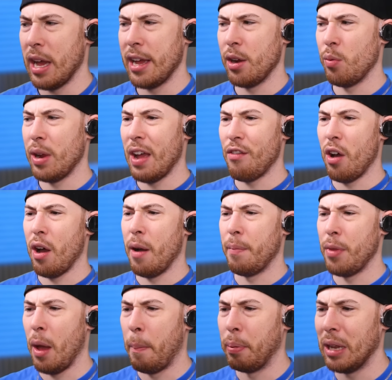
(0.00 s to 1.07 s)
got here? We have a
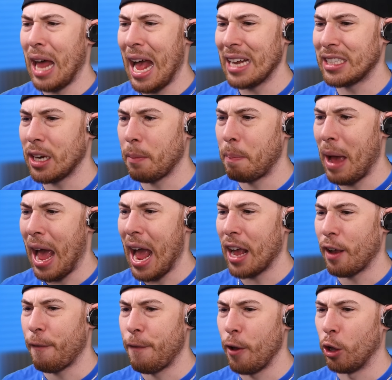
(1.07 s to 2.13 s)
plastic
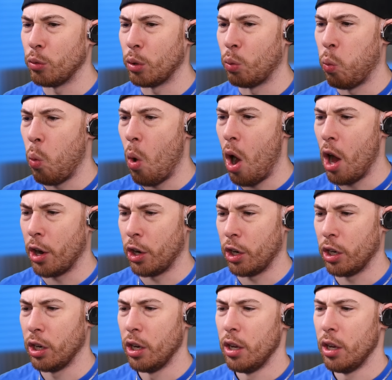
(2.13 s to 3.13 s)
bag filled with water.